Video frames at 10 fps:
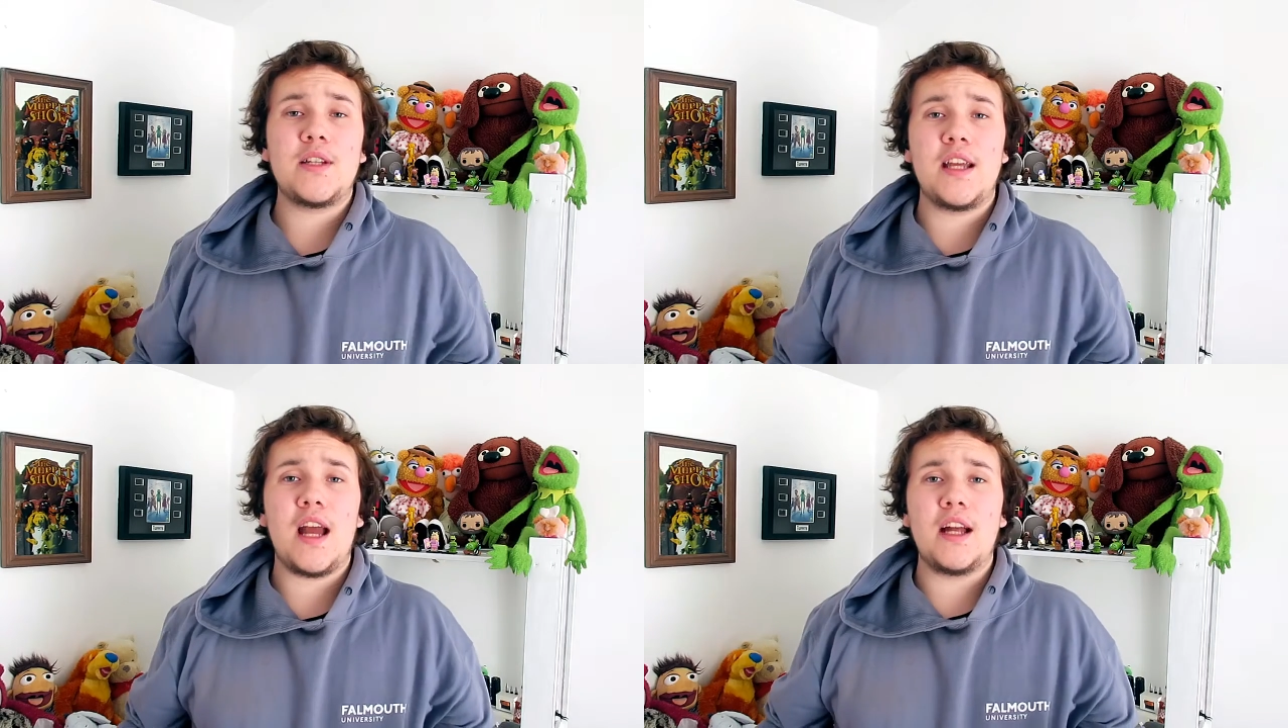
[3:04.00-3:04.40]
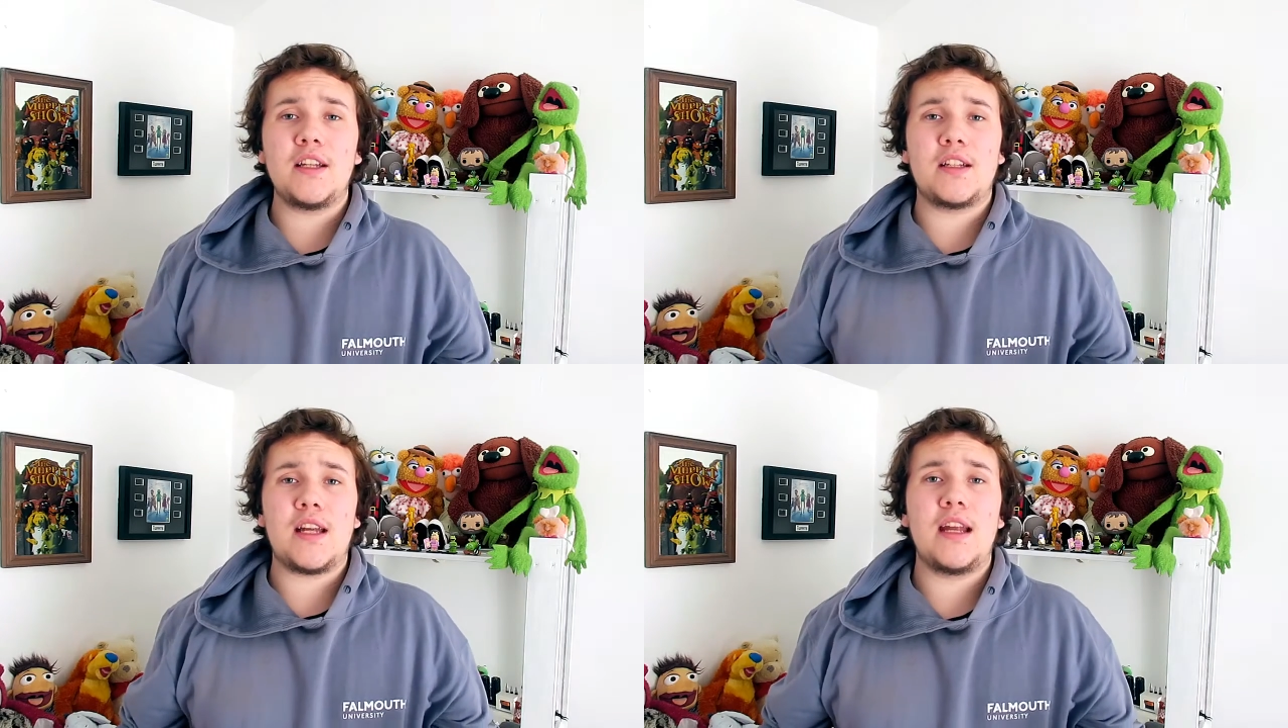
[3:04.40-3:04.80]
we see
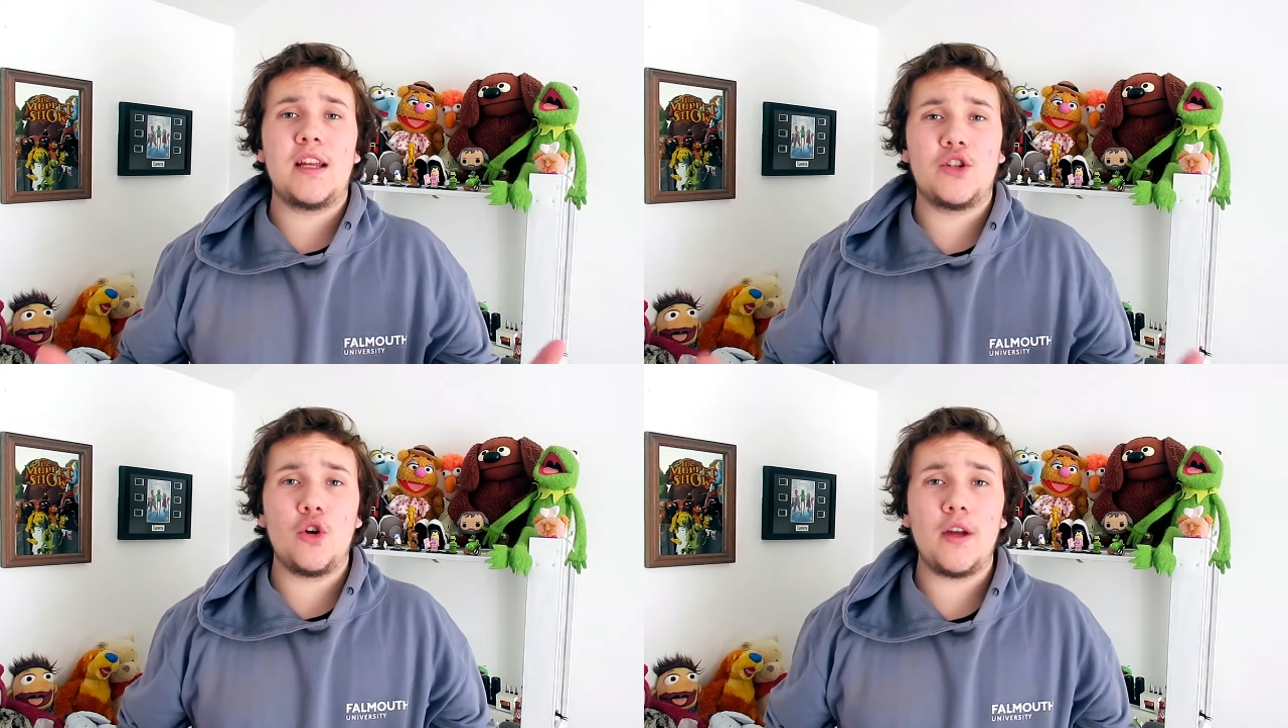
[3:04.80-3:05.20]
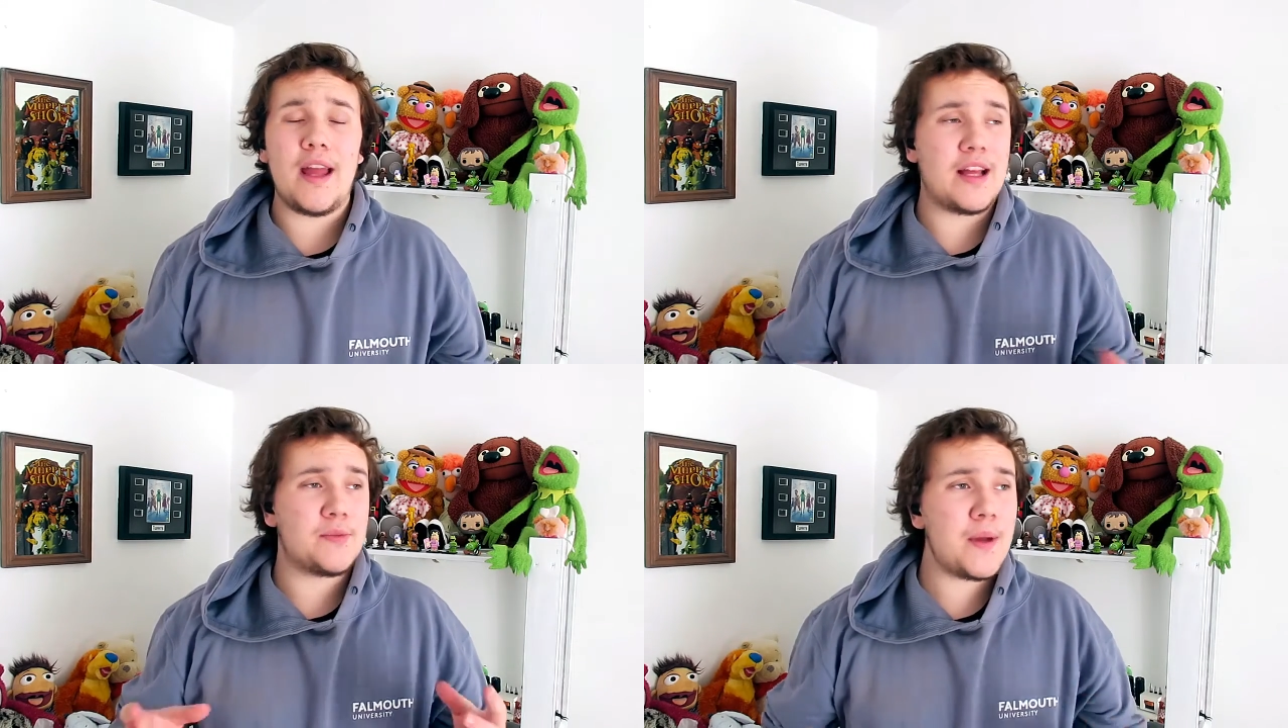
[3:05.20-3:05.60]
Anya Taylor-Joy
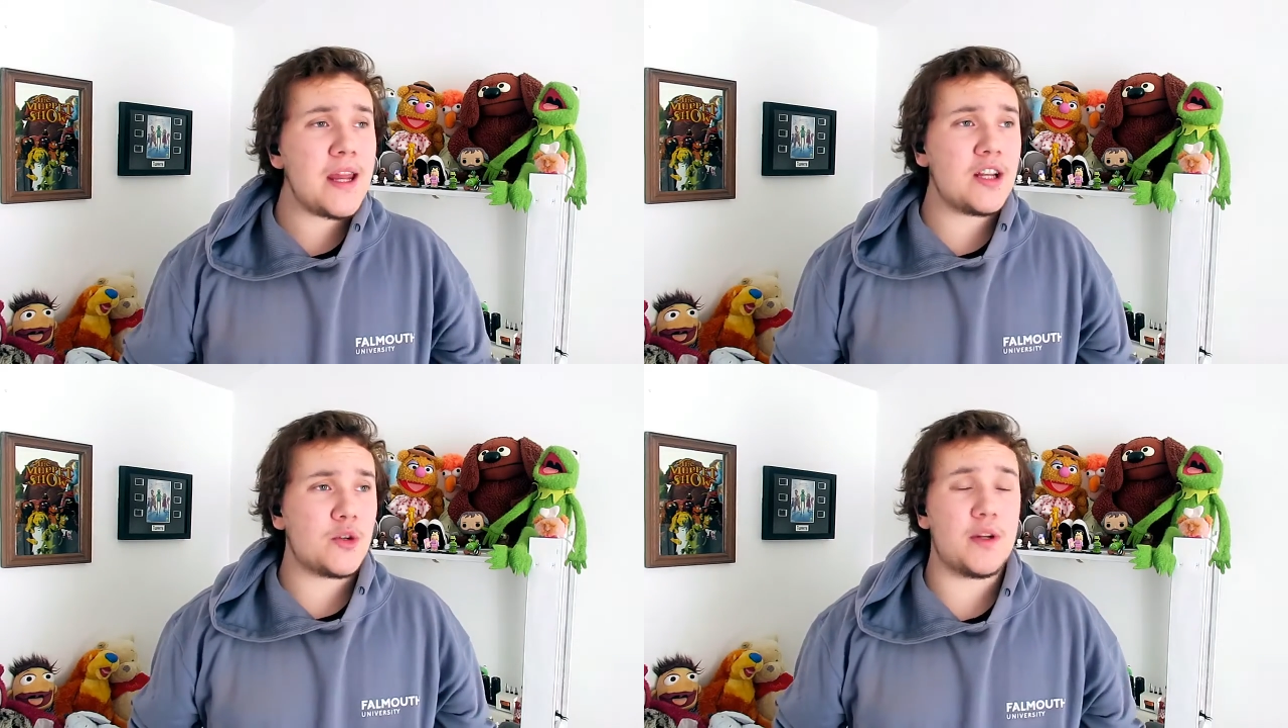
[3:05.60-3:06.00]
as Peach,